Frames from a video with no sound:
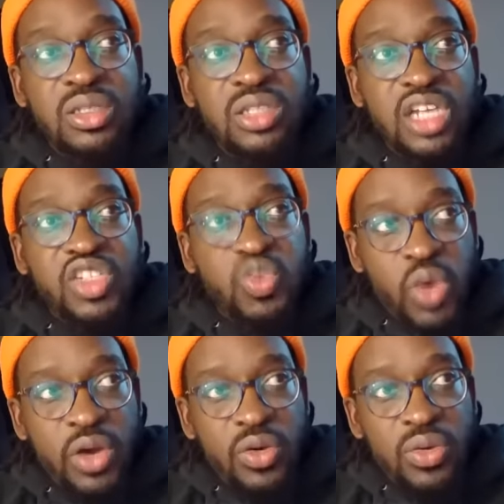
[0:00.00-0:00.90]
does
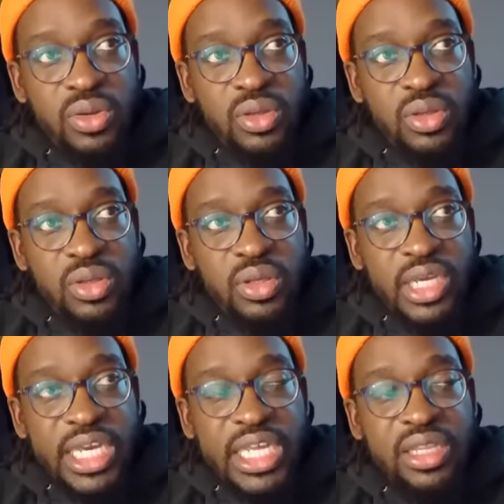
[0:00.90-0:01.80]
well
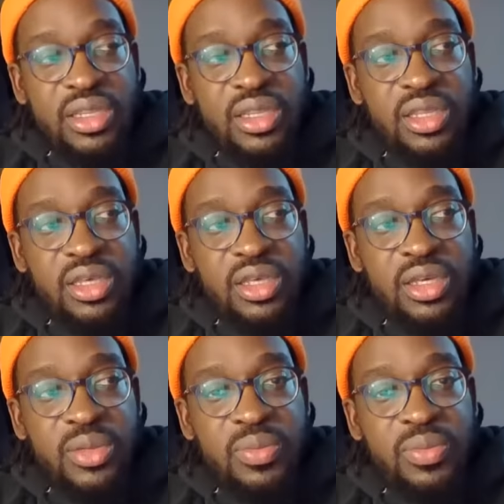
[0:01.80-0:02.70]
in
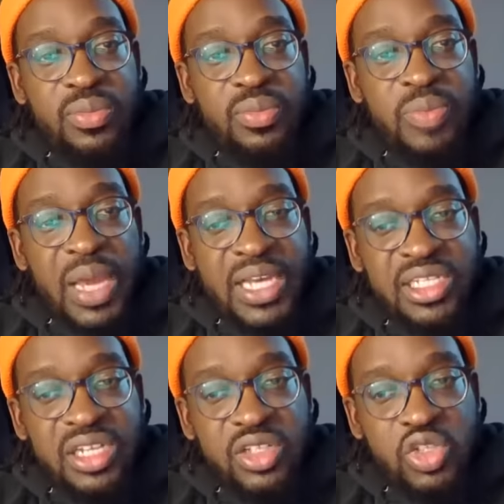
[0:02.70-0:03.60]
the
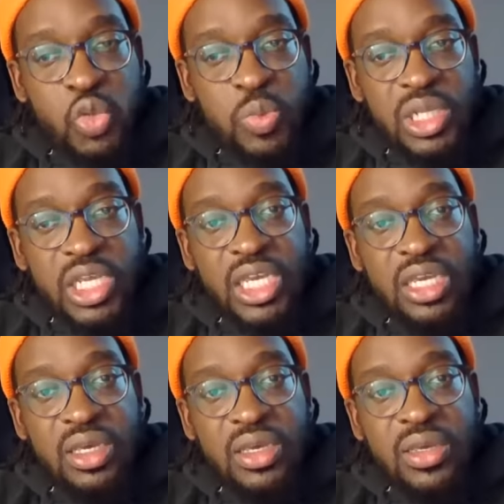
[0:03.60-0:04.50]
Pakistan Super League
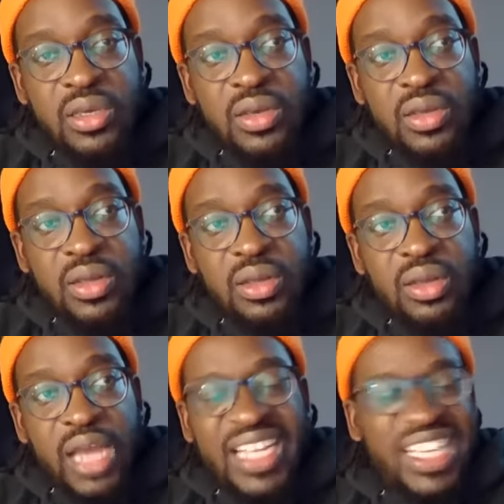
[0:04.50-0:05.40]

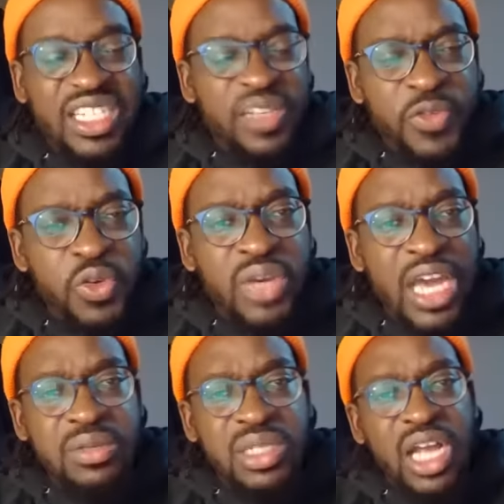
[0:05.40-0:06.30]
and gets a few
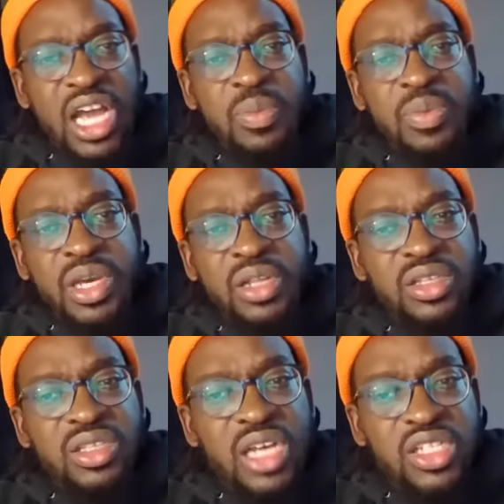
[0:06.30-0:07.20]
games in IPL
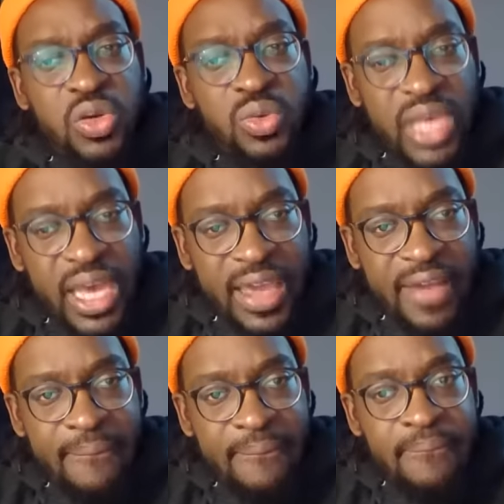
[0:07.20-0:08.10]
and does okay,
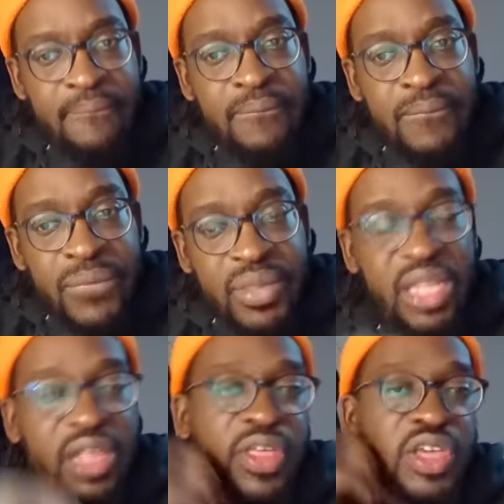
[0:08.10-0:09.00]

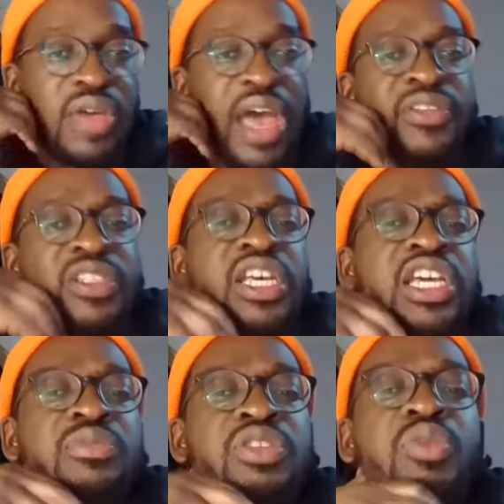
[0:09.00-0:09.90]
then I think you have to
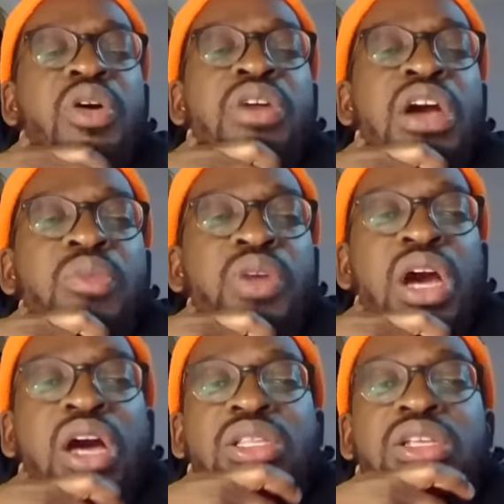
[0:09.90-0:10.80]
take him to the World Cup
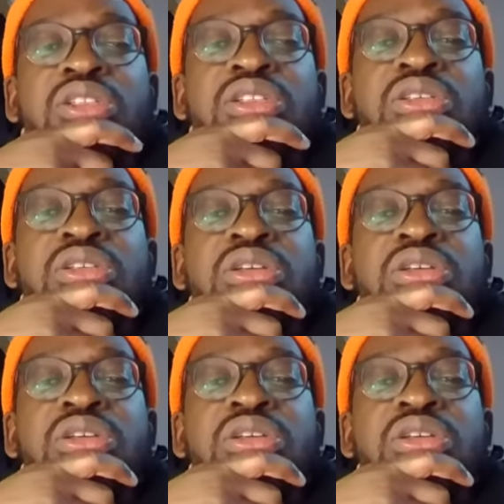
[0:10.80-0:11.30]
regardless.